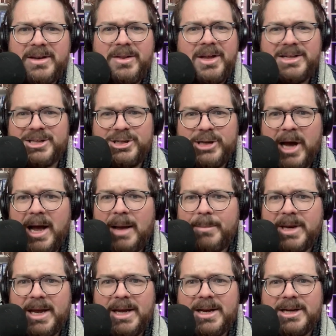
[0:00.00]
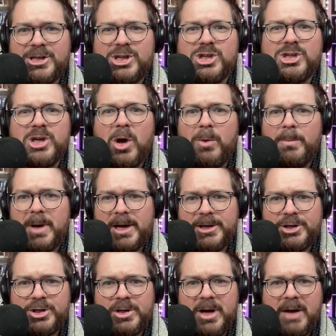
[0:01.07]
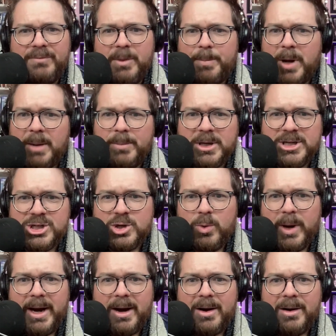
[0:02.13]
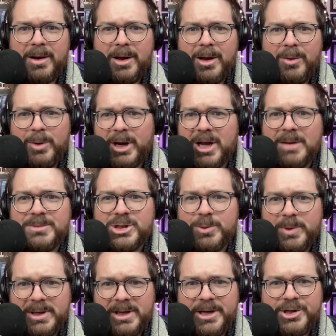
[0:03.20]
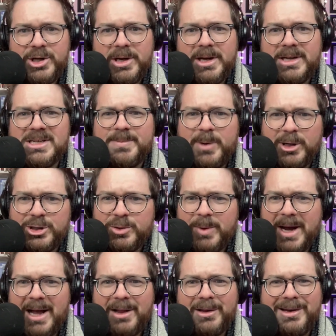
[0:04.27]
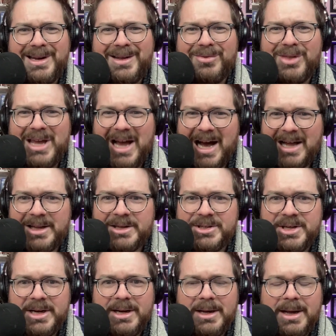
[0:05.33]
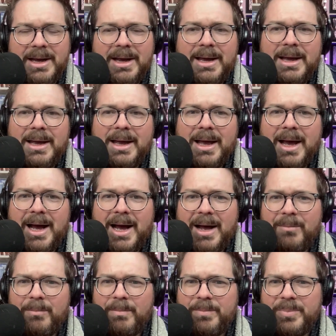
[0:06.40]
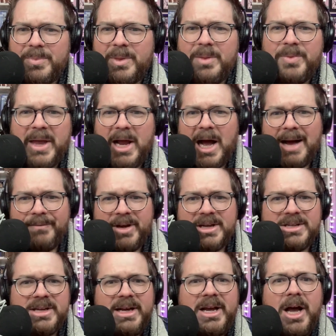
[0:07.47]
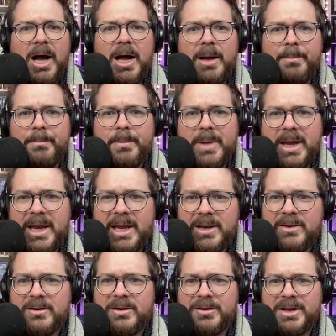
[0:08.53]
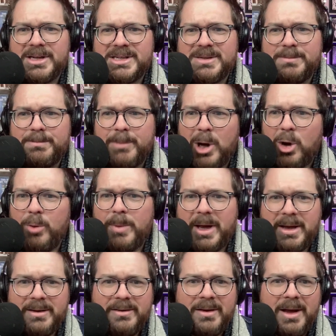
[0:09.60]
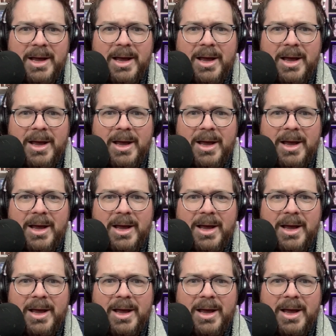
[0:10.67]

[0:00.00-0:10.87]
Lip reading: that's dominated so much of the public square when it comes to religion and spirituality and theology. Uh, they obviously come into this moment